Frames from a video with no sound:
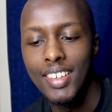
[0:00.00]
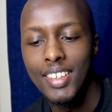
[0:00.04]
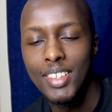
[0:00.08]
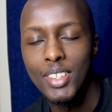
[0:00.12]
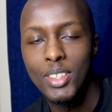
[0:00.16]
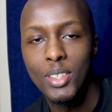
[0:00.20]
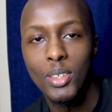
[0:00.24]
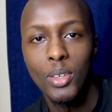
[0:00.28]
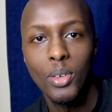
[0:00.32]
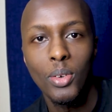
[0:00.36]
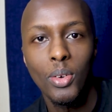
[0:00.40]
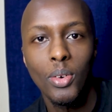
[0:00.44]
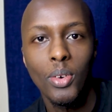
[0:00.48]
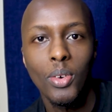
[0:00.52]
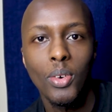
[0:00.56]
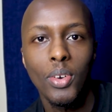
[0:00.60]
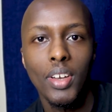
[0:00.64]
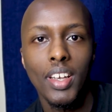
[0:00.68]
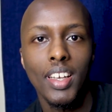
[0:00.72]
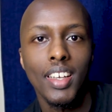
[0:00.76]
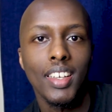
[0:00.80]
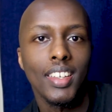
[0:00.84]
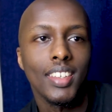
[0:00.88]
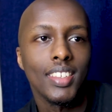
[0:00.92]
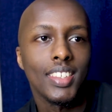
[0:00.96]
So
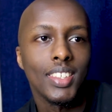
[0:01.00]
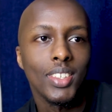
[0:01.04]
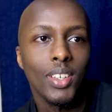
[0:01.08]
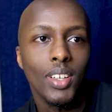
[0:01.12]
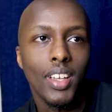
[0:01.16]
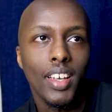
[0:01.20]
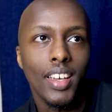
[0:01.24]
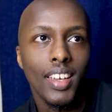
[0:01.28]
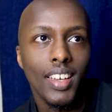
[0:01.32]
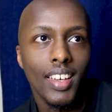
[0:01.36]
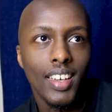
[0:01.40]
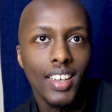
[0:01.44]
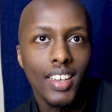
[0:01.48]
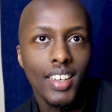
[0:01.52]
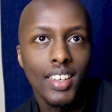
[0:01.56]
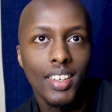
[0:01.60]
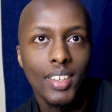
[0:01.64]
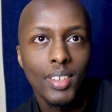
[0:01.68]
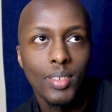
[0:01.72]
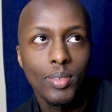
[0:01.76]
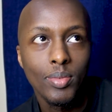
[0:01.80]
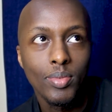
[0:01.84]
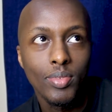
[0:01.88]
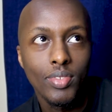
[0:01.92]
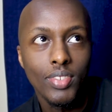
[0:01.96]
like,
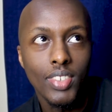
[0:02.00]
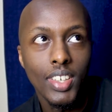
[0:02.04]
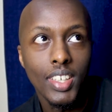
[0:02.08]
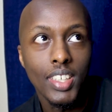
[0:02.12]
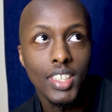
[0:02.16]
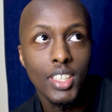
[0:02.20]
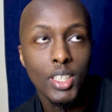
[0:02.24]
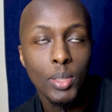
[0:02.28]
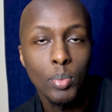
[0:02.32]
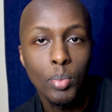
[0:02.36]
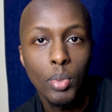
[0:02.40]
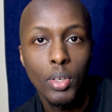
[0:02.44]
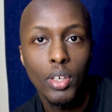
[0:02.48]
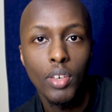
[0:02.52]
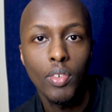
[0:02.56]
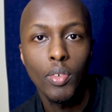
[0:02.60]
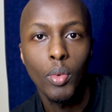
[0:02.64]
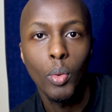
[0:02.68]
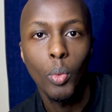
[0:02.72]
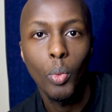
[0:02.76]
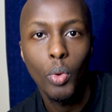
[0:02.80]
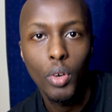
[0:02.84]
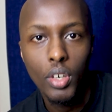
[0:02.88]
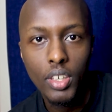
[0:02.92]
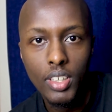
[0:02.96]
there's the spirit of
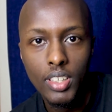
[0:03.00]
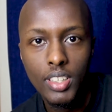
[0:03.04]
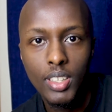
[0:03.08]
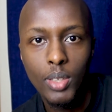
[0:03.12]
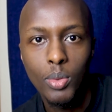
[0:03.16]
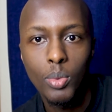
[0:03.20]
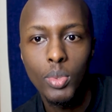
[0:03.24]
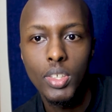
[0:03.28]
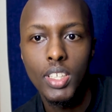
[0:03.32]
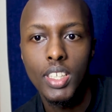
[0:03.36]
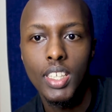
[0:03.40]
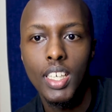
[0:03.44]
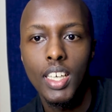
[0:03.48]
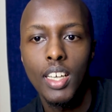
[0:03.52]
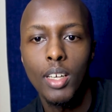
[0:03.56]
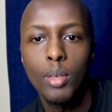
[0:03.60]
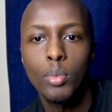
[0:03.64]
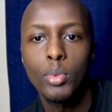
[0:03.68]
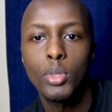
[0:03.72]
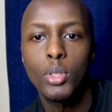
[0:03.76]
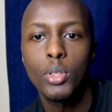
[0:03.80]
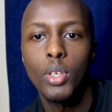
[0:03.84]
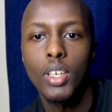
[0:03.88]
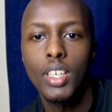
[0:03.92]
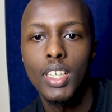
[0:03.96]
the world, which
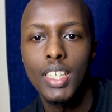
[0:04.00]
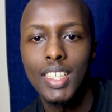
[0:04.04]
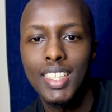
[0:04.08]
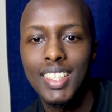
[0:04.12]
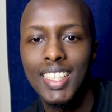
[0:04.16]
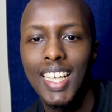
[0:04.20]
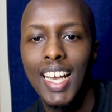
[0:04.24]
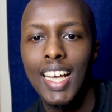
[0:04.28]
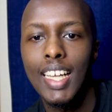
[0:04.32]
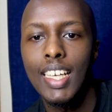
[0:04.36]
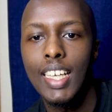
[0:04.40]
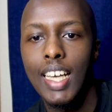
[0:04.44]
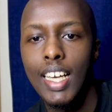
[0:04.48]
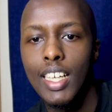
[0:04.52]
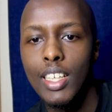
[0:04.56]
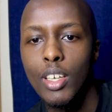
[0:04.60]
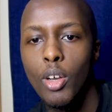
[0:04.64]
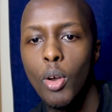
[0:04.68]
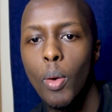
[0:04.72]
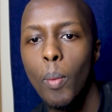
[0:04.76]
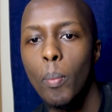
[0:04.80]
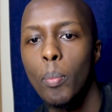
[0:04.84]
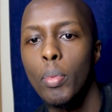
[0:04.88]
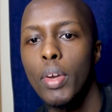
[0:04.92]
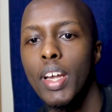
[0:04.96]
helps you understand and
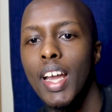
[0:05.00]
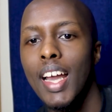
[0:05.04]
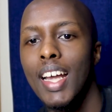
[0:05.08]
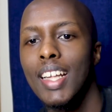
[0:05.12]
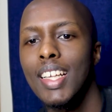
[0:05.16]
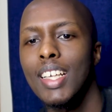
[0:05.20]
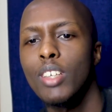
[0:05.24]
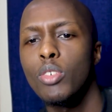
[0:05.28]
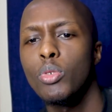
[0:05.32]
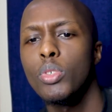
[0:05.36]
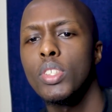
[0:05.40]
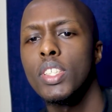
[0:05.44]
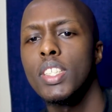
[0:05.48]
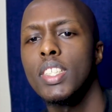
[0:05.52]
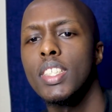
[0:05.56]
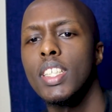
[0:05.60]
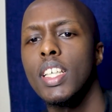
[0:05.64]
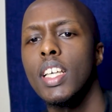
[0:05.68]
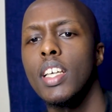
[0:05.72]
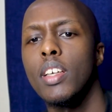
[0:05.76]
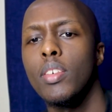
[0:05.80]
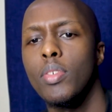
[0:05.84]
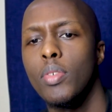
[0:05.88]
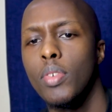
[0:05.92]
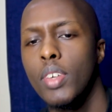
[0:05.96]
comprehend and
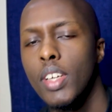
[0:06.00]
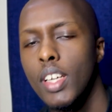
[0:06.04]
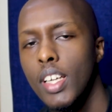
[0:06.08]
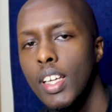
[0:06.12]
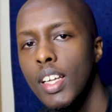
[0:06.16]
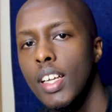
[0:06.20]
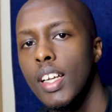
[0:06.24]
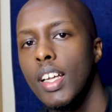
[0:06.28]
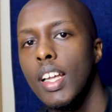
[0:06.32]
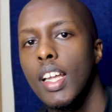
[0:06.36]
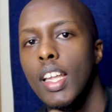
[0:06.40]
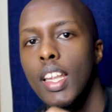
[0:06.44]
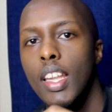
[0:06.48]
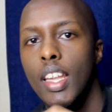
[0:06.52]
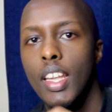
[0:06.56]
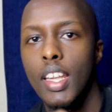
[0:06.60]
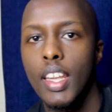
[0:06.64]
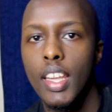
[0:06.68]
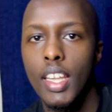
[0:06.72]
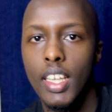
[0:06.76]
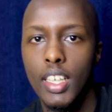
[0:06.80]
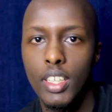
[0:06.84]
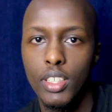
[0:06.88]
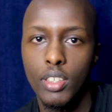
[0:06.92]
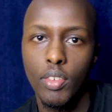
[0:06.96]
receive the
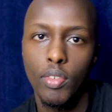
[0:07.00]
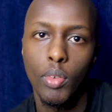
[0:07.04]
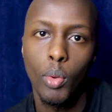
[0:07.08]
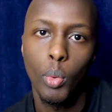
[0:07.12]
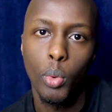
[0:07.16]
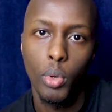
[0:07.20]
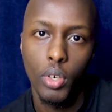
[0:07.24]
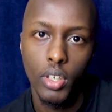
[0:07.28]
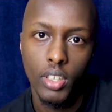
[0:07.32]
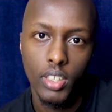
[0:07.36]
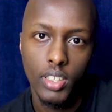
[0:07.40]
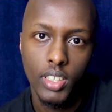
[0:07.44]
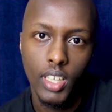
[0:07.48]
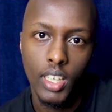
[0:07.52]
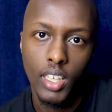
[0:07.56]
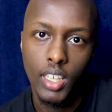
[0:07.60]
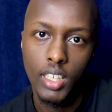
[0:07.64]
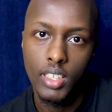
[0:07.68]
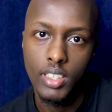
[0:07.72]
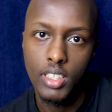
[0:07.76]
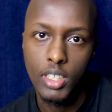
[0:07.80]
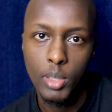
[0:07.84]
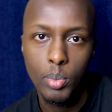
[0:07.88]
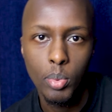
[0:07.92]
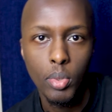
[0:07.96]
things of the world. Then
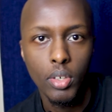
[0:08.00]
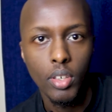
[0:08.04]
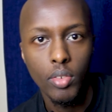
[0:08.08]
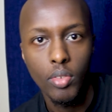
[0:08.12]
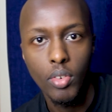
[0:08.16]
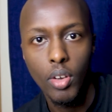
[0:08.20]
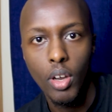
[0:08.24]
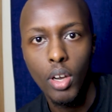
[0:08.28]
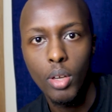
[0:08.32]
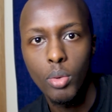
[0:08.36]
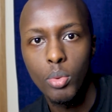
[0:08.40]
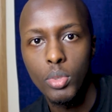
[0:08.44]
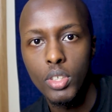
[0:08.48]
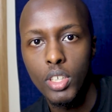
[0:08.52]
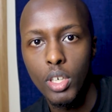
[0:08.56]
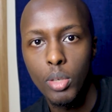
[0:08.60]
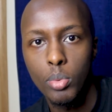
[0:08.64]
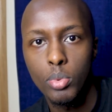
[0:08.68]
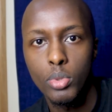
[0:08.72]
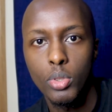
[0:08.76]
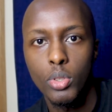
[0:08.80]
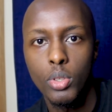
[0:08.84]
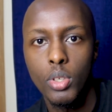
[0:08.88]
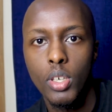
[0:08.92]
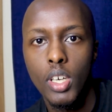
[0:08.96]
there's the spirit of God, which
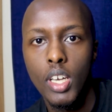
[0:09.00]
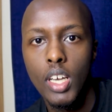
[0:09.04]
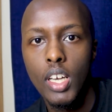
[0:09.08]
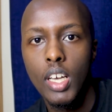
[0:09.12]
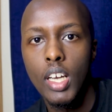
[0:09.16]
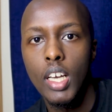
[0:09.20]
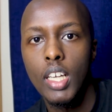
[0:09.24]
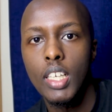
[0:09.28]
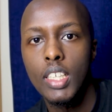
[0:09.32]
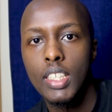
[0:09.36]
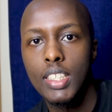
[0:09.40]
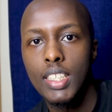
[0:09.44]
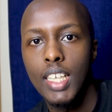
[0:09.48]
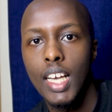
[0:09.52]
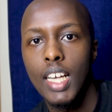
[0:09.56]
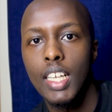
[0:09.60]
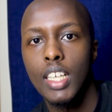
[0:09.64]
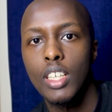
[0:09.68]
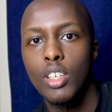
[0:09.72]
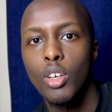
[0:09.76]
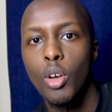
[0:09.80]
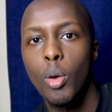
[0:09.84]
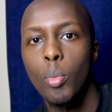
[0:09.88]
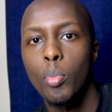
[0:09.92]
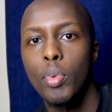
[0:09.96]
helps you understand
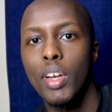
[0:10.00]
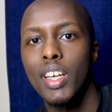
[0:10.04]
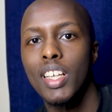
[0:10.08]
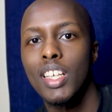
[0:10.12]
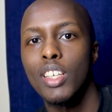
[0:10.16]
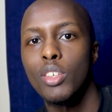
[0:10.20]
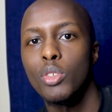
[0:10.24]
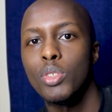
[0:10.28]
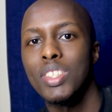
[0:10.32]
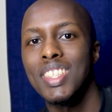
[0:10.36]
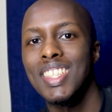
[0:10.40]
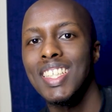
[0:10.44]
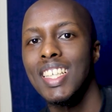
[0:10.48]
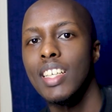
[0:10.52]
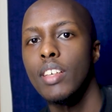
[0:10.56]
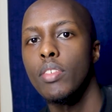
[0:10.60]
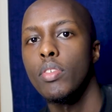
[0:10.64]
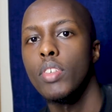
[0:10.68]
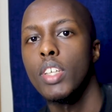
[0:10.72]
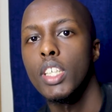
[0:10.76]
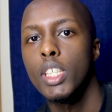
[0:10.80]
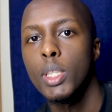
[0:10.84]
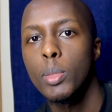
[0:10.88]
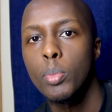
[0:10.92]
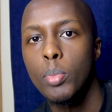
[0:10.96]
and comprehend and receive
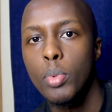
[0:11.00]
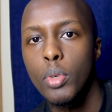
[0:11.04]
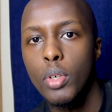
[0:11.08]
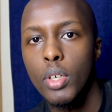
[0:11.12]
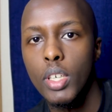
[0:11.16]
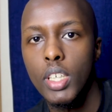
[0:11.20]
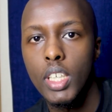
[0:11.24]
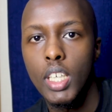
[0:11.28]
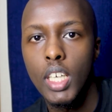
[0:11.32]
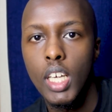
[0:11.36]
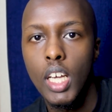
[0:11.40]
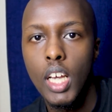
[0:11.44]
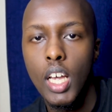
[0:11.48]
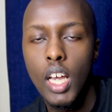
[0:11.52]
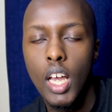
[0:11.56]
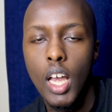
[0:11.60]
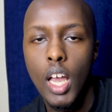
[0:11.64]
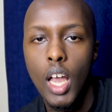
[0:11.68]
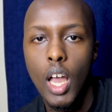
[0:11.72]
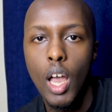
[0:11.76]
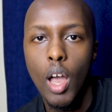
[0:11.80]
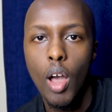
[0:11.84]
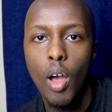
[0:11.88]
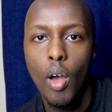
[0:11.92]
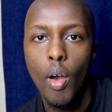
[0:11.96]
the spirit
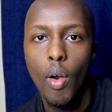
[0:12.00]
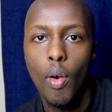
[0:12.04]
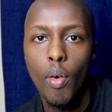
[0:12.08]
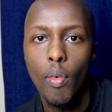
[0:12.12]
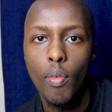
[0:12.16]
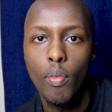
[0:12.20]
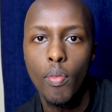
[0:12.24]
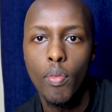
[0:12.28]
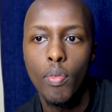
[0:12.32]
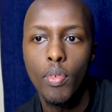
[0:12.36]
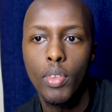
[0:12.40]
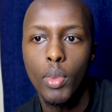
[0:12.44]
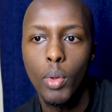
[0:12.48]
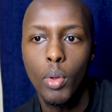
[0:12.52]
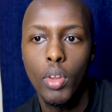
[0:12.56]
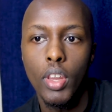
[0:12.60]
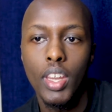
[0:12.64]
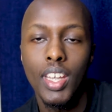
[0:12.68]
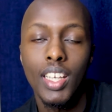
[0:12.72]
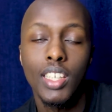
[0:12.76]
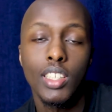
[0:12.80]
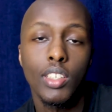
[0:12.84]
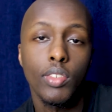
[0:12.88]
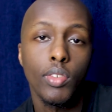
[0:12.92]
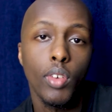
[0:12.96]
of the
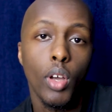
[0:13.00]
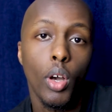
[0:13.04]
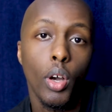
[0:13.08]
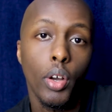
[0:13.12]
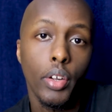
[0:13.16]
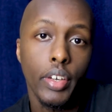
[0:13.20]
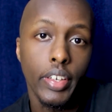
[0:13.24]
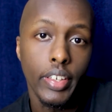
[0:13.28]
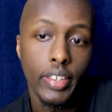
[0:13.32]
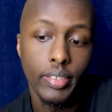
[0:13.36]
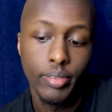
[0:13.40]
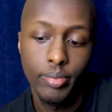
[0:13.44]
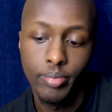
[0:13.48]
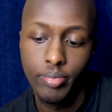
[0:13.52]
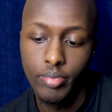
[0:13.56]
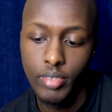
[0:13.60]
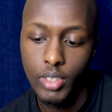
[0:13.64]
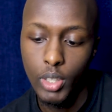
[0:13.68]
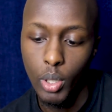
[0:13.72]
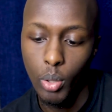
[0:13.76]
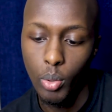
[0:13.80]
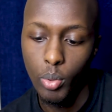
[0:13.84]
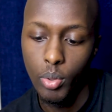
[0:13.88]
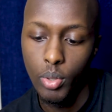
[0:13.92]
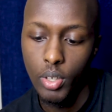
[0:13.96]
things of God.
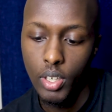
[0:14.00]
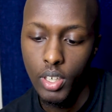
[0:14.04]
So,